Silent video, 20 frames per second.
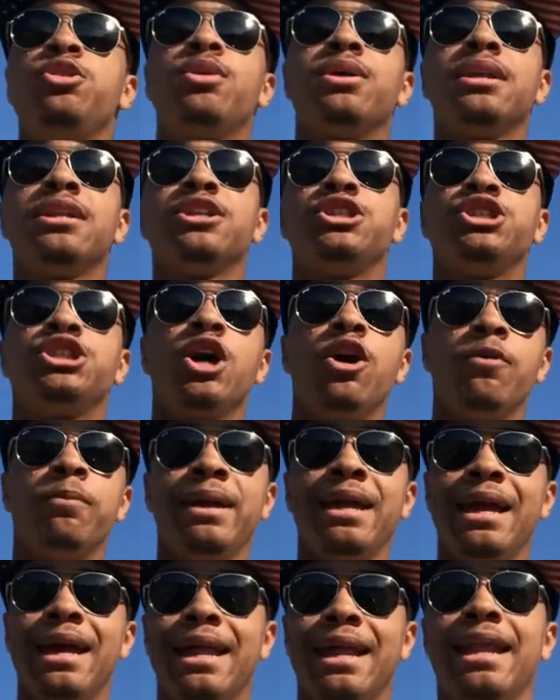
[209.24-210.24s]
so you can
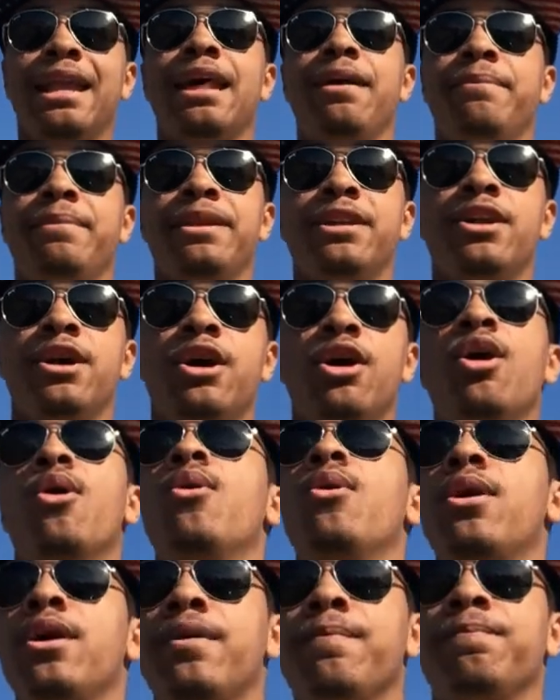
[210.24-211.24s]
show me and let me
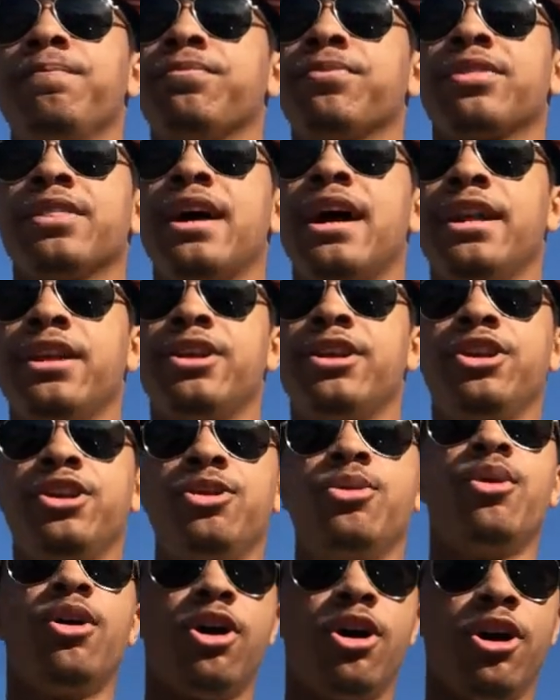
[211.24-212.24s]
know that
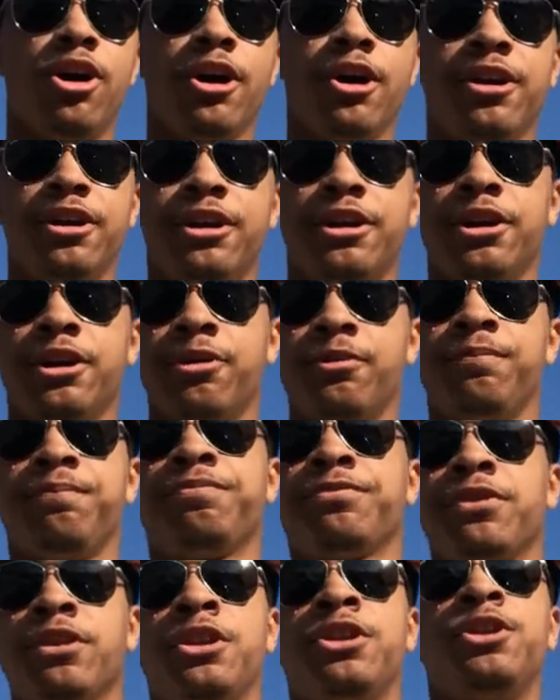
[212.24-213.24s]
you are, you know,
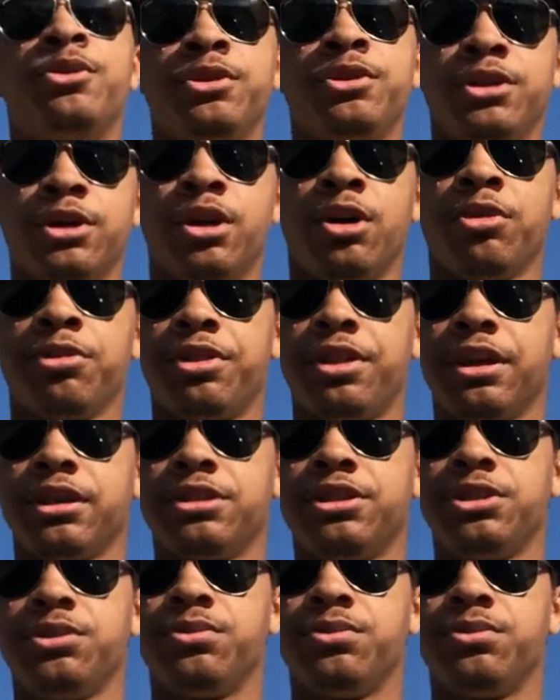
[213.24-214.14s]
doing your own thing